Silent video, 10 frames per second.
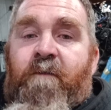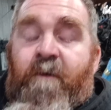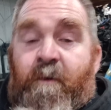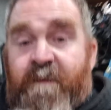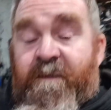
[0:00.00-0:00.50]

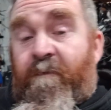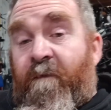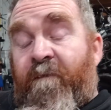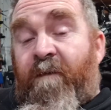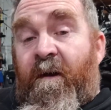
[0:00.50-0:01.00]
Requested a
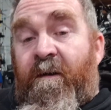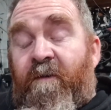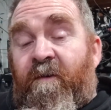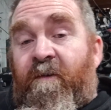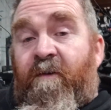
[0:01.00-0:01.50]

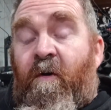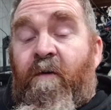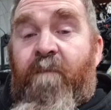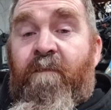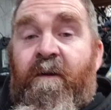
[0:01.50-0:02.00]
refund,
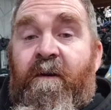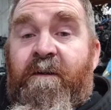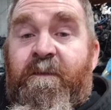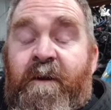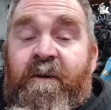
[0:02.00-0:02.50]
told him that
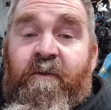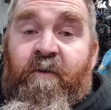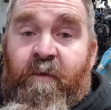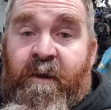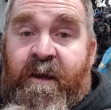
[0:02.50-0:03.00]
I spent
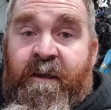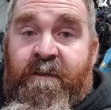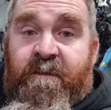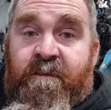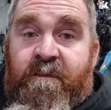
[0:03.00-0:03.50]
2
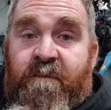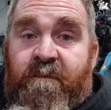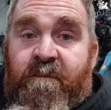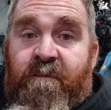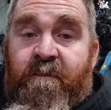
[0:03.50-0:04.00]
days